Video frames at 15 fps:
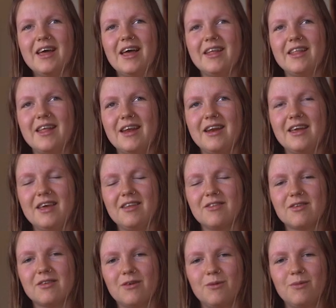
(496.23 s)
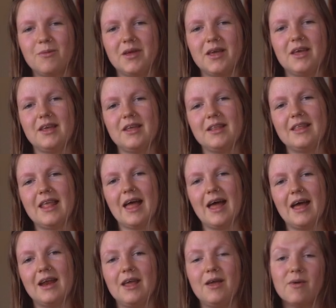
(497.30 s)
and then he told me that he